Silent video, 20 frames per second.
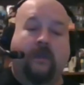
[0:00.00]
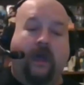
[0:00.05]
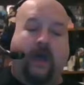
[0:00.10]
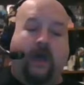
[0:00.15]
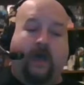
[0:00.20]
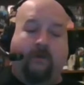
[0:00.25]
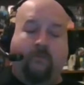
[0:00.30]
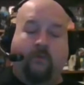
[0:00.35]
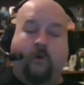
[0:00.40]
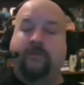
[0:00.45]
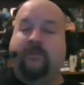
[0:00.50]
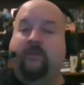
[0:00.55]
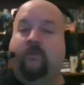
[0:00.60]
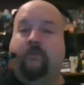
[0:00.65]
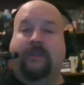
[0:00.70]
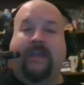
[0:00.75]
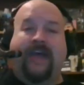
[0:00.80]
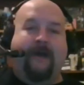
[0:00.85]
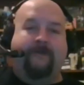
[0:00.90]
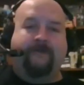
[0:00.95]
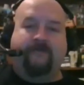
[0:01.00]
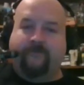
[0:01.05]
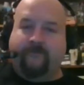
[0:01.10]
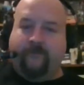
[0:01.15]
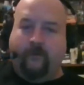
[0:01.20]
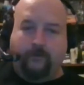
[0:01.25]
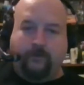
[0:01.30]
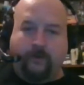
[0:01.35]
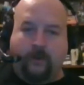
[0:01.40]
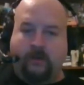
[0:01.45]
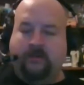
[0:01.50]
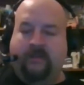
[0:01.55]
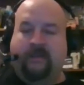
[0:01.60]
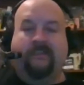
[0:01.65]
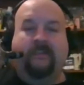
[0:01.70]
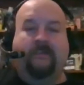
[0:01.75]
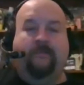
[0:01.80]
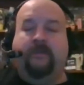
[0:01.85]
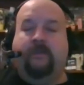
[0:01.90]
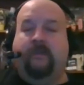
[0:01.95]
Romeo Doubs are full
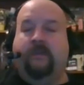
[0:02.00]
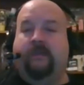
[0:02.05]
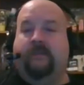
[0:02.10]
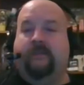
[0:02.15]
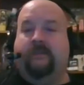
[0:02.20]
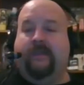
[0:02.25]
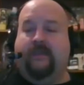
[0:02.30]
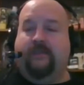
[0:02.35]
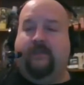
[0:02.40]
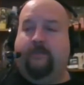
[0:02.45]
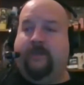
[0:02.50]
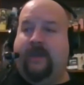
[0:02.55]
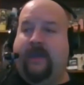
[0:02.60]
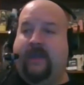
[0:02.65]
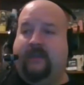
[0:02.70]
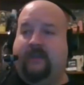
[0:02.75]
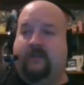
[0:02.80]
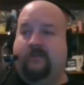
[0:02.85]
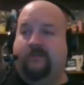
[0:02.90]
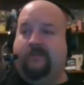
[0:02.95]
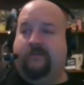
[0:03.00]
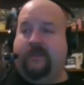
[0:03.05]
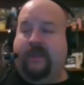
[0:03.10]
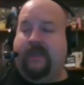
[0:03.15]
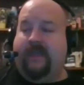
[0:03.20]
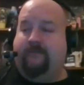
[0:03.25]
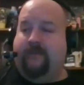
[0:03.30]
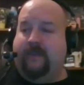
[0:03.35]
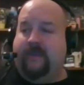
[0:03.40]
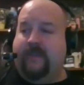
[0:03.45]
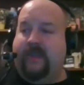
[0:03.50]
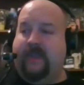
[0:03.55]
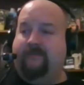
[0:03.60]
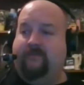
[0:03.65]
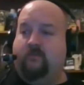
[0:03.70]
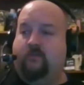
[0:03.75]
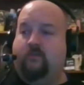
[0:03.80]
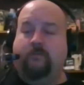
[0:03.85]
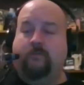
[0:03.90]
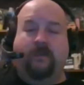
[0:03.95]
participants, and the Packers might have
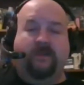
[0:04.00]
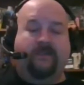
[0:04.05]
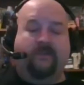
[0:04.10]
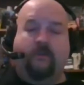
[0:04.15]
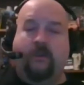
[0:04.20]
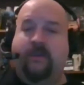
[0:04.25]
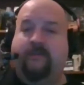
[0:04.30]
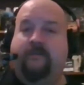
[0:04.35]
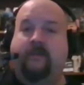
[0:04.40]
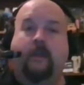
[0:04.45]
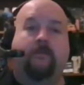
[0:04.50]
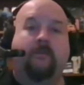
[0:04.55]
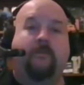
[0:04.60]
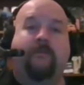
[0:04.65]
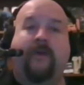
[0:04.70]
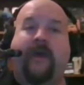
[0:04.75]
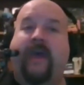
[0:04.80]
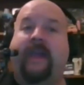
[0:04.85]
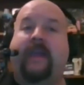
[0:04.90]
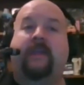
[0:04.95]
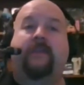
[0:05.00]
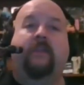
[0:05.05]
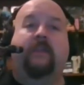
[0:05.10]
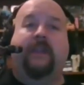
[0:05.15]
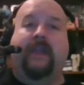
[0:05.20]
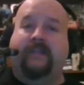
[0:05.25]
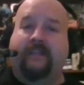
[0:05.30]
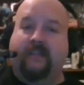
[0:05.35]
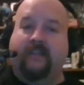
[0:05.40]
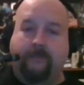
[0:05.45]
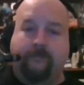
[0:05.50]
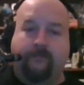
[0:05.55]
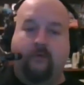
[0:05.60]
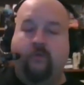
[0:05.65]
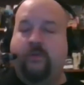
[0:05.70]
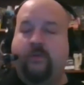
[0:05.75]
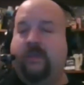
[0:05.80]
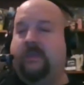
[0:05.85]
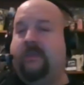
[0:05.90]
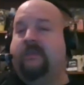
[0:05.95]
Luke Musgrave coming back in the next couple
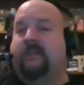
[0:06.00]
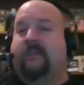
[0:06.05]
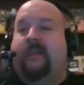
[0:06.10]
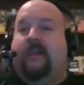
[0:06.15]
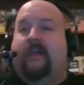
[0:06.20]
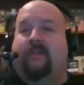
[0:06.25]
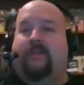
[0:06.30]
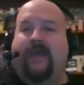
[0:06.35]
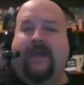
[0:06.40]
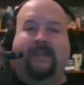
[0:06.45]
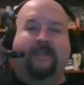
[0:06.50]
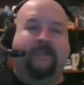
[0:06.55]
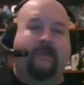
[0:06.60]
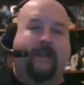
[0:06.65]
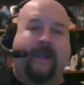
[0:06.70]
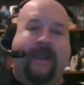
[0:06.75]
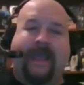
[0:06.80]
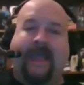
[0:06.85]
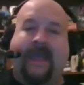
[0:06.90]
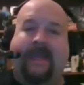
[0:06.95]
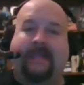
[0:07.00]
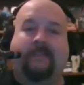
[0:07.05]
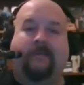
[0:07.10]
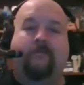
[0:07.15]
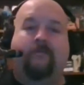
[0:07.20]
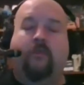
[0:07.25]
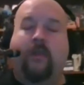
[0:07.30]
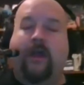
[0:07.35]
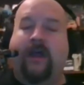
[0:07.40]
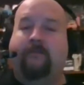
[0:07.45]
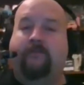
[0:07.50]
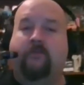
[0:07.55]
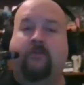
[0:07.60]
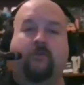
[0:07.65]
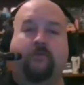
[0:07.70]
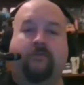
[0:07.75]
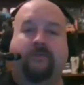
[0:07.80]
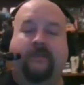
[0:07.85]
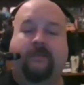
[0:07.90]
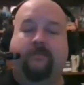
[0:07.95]
of weeks. That's going to add some
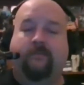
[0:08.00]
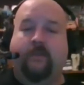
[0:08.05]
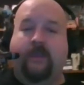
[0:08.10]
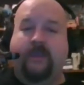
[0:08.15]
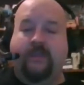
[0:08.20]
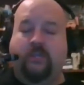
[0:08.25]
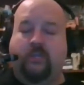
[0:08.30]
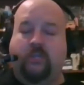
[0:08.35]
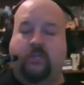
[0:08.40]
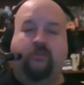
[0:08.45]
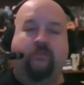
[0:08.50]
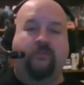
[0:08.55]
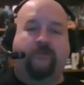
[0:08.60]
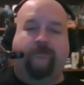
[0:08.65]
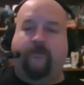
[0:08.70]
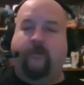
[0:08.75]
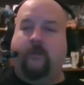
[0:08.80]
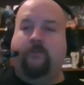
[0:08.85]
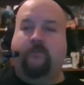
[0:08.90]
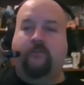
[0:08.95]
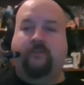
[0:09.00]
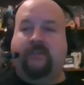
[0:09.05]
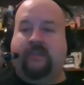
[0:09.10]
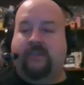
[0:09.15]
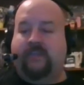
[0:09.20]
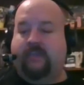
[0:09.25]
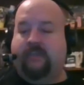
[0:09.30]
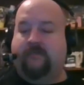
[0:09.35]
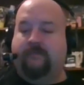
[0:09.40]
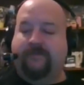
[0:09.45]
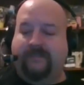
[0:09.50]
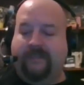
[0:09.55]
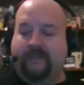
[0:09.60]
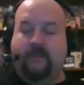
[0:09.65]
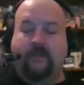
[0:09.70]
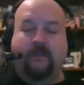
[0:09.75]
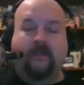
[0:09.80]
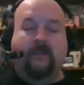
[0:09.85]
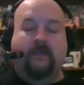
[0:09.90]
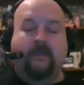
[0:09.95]
problems and issues for other teams
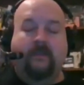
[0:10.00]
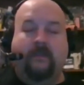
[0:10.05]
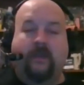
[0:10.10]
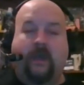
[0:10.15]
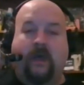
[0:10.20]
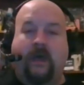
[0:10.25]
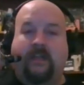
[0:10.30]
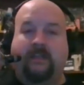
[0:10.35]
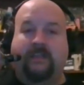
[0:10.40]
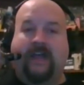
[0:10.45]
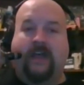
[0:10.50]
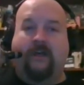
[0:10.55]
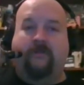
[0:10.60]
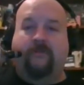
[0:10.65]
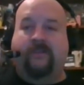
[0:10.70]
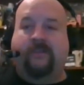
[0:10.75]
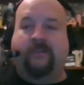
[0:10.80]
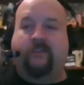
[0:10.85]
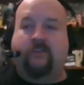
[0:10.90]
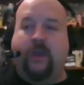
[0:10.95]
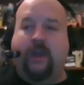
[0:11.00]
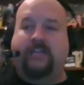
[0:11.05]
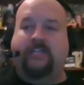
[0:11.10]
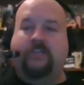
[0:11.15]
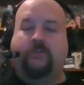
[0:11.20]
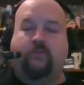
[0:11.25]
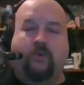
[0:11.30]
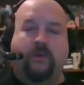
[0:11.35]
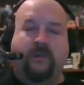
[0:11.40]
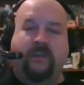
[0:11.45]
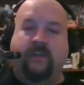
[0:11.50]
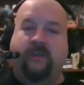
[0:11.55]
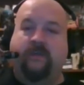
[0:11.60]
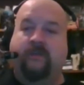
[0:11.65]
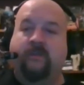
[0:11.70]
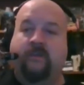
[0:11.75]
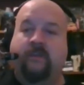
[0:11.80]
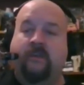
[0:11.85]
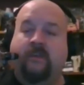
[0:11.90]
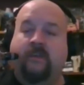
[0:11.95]
down the stretch with